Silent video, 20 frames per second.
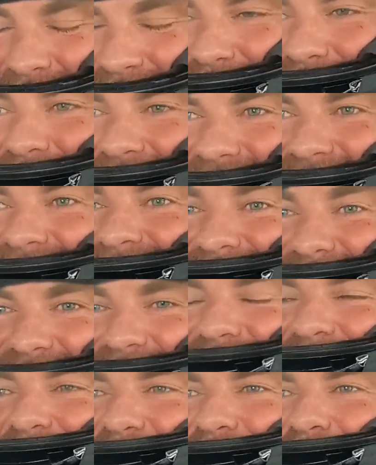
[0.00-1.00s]
so that
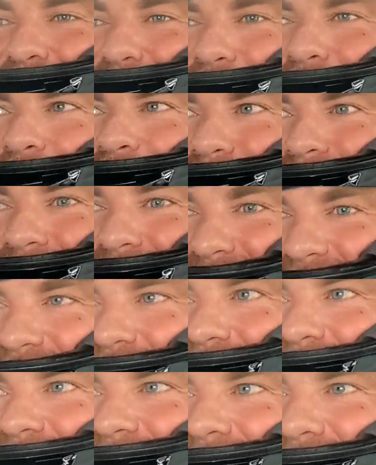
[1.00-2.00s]
60 foot won't be as
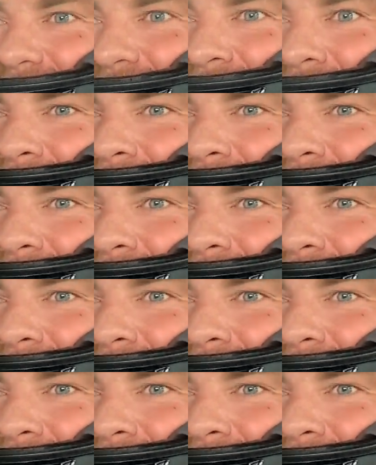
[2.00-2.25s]
good.